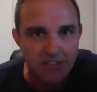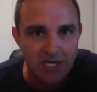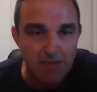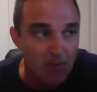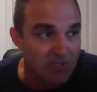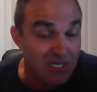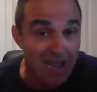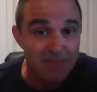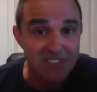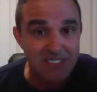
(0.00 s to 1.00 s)
to come up with
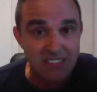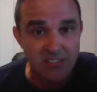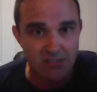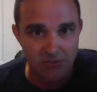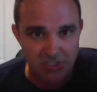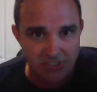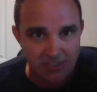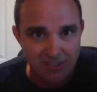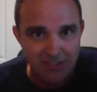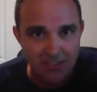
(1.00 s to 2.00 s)
common sense
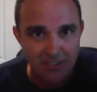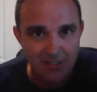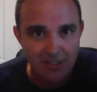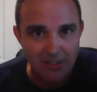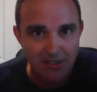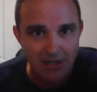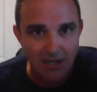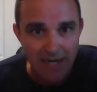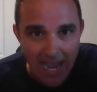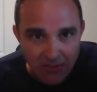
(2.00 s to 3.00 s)
solutions
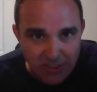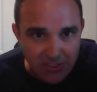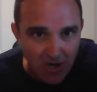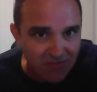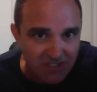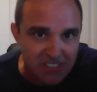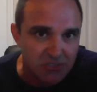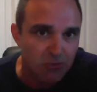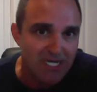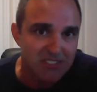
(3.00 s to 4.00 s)
on how to govern
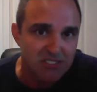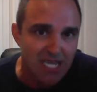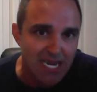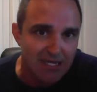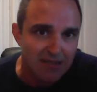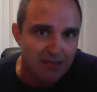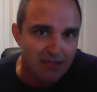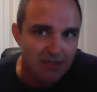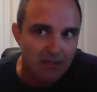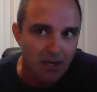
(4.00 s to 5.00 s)
this great state?
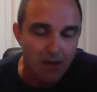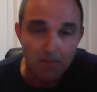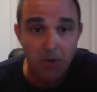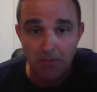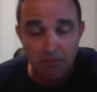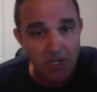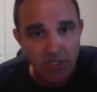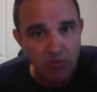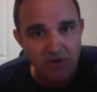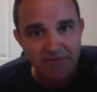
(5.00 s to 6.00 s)

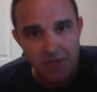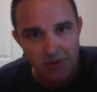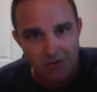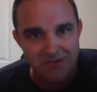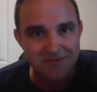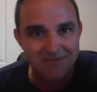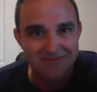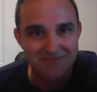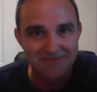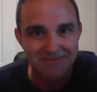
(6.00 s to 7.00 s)
But you refuse.
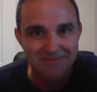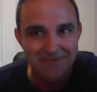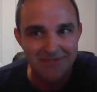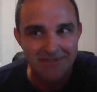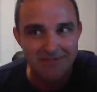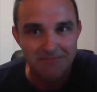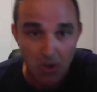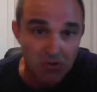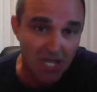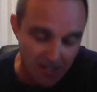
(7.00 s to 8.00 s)

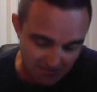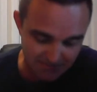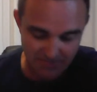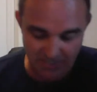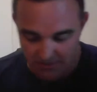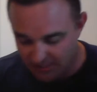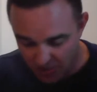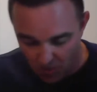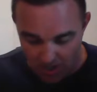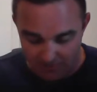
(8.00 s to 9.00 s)
Okay,
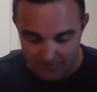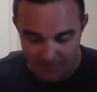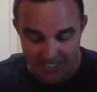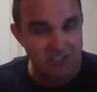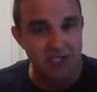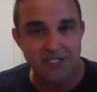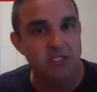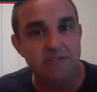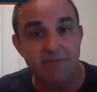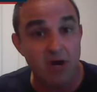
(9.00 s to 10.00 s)
let's go on. It's
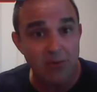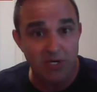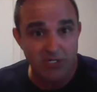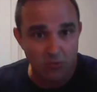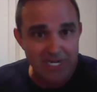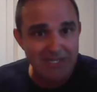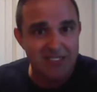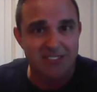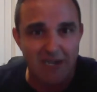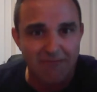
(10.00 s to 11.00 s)
just funny when you read
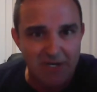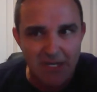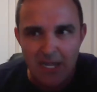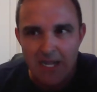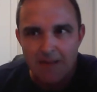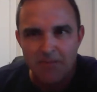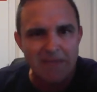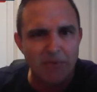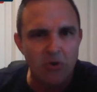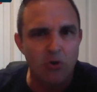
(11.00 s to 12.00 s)
this stuff, and
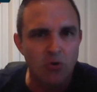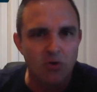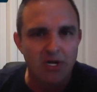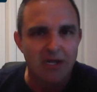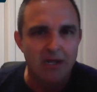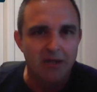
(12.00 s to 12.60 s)
people who